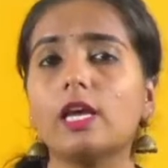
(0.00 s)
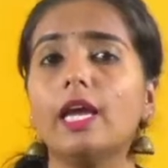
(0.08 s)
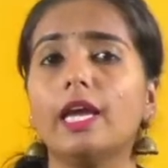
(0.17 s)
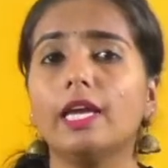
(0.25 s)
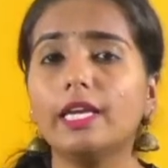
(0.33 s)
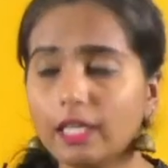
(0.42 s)

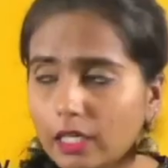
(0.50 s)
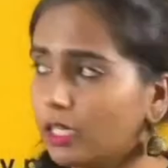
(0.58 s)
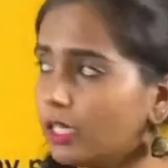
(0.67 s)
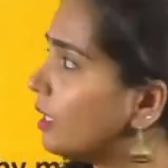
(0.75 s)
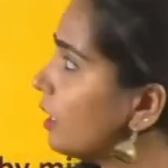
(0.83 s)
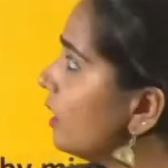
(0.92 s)
there will
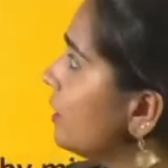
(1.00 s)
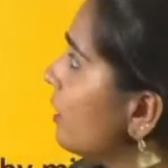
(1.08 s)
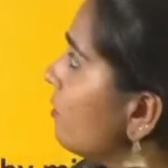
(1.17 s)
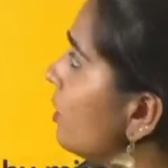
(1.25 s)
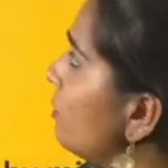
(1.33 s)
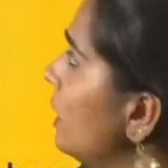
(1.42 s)
be a
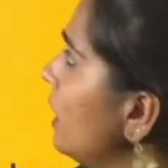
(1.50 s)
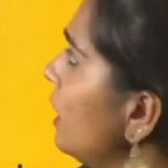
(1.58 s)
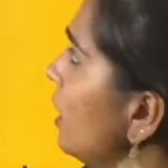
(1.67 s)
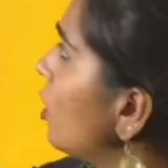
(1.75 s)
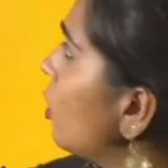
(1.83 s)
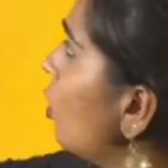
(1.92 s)
coating
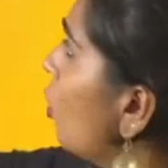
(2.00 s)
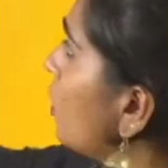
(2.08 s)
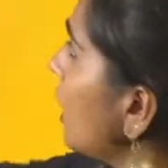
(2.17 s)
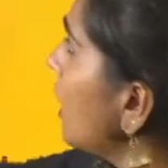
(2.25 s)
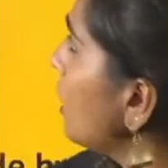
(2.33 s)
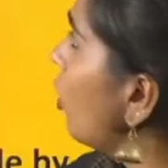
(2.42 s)
of zinc.
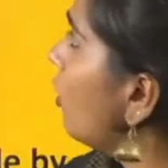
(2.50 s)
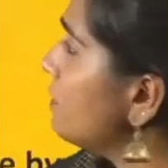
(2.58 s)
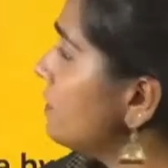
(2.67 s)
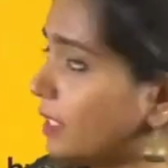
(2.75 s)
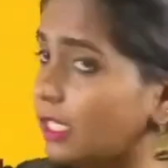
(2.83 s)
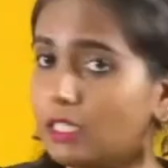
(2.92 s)

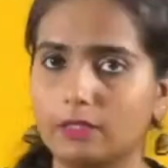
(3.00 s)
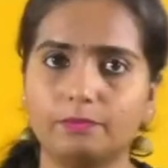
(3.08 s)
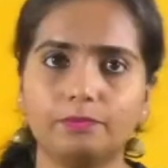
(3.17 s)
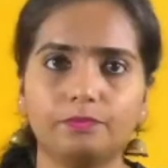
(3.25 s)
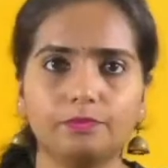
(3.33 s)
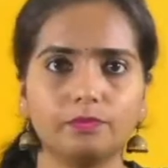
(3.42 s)
Okay,
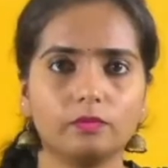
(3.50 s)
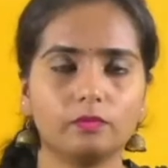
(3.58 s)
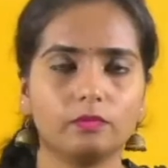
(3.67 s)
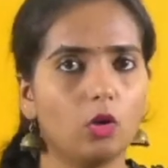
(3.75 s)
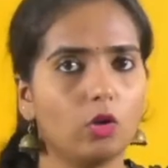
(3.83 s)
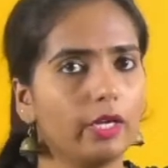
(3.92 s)
the
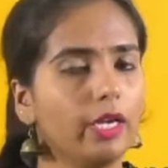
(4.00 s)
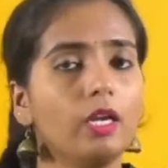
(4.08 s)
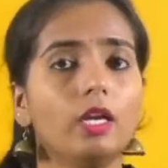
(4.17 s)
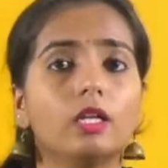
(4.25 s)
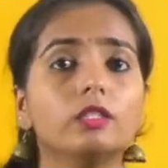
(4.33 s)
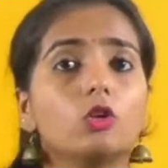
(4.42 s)
coating of
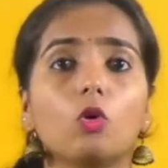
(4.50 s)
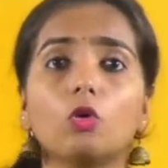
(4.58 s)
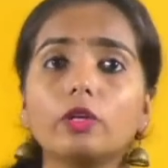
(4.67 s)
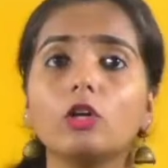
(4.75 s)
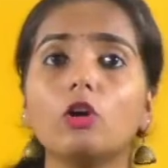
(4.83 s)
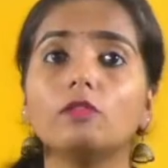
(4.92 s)
zinc
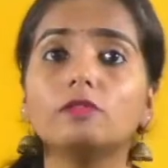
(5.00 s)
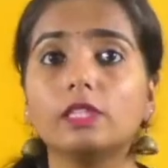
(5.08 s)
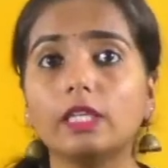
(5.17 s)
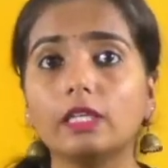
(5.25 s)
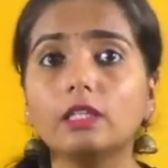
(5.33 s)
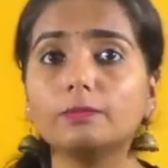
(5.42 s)

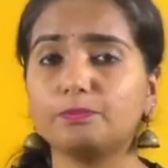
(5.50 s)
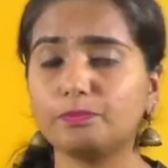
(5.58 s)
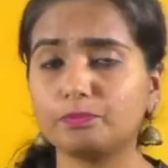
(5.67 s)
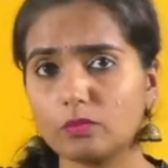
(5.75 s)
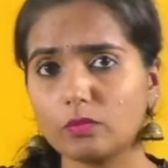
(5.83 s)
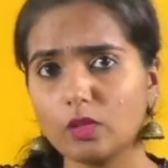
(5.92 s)
on
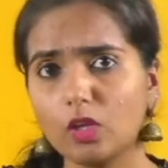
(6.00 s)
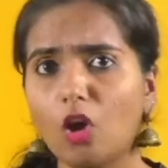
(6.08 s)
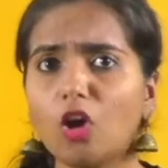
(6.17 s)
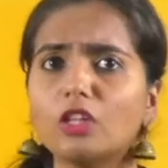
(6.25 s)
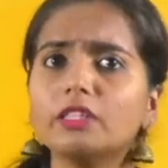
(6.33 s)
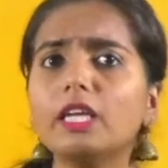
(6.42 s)
the
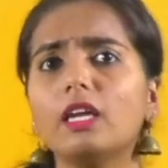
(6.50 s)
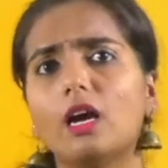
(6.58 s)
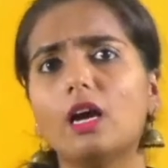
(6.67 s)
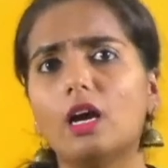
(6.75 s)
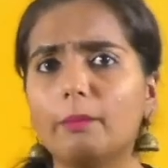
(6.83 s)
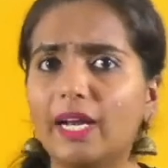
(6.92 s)
metal. Which
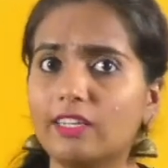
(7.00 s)
metal?